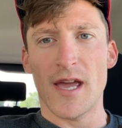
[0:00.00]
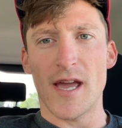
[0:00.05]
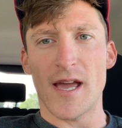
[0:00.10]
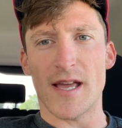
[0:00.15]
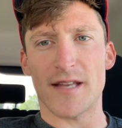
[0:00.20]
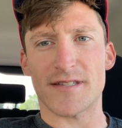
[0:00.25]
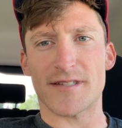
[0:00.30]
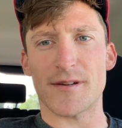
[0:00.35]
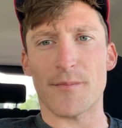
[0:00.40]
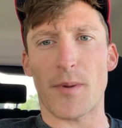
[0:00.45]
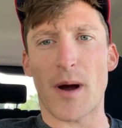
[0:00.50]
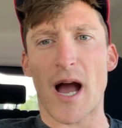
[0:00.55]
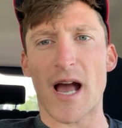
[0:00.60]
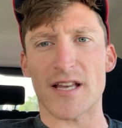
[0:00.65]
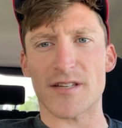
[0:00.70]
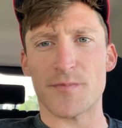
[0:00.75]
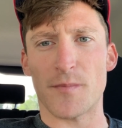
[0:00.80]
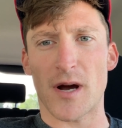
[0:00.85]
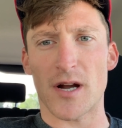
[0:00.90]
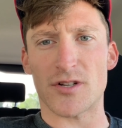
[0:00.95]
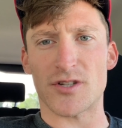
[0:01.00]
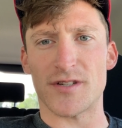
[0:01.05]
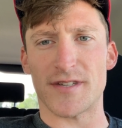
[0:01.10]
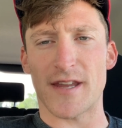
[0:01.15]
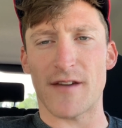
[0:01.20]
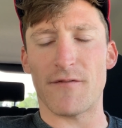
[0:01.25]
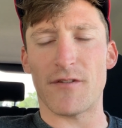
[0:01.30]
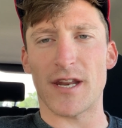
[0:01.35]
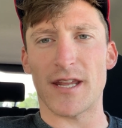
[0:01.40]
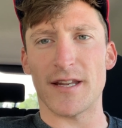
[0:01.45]
is to buy as much
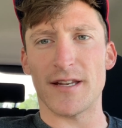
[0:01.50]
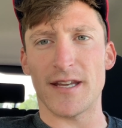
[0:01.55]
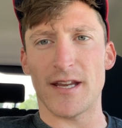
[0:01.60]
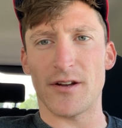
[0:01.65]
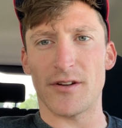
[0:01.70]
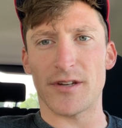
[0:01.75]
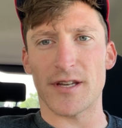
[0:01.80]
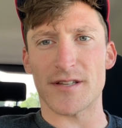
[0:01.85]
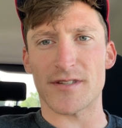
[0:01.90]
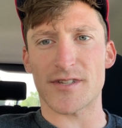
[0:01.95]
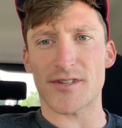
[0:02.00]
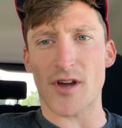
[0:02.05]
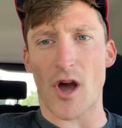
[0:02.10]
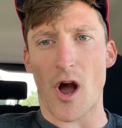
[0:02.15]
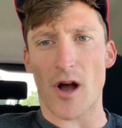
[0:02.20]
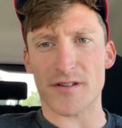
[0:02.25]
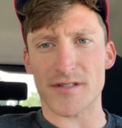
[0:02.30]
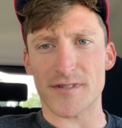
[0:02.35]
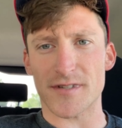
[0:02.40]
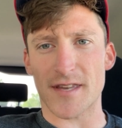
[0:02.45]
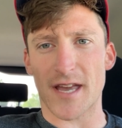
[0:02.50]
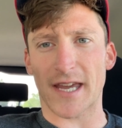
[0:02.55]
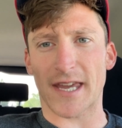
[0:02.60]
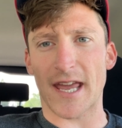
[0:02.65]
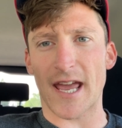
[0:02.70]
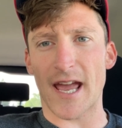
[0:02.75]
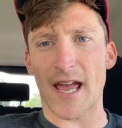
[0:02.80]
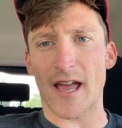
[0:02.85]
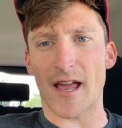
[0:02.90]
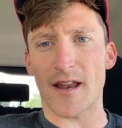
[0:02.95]
dividend yielding stocks as I
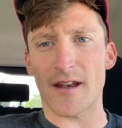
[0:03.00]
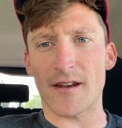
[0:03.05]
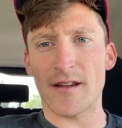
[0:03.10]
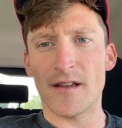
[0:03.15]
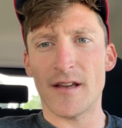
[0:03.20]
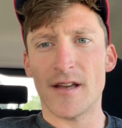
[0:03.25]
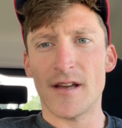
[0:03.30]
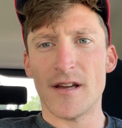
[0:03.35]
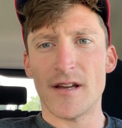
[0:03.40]
can